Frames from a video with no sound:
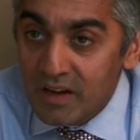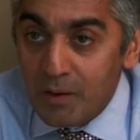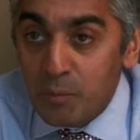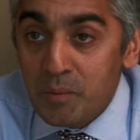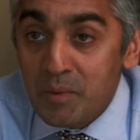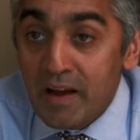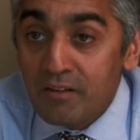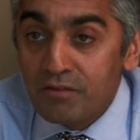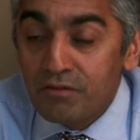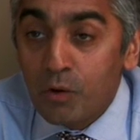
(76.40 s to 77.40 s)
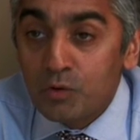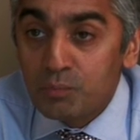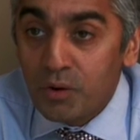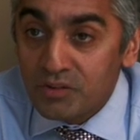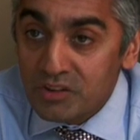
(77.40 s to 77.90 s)
and we may have false
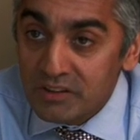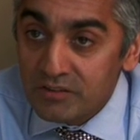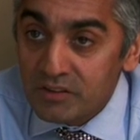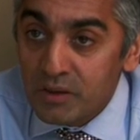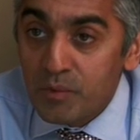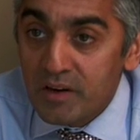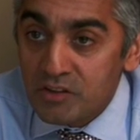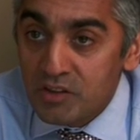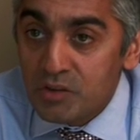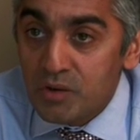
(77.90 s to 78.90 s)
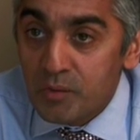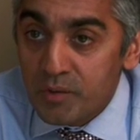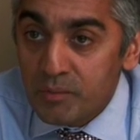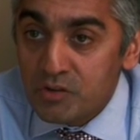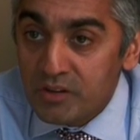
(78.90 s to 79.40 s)
positives in relation to
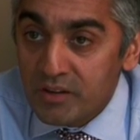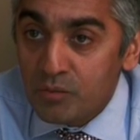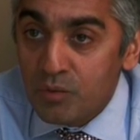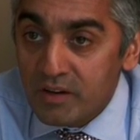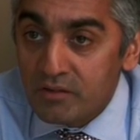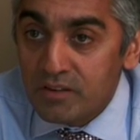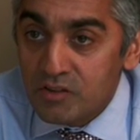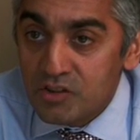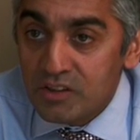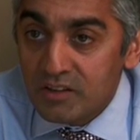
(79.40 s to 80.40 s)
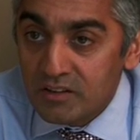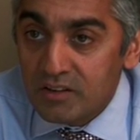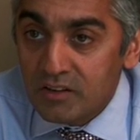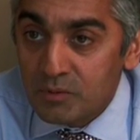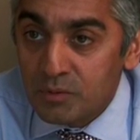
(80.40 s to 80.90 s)
arrhythmogenic right ventricular
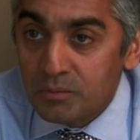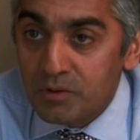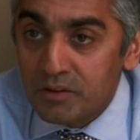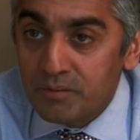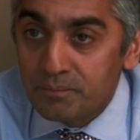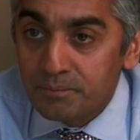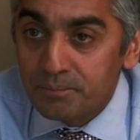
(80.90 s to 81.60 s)
cardiomyopathy.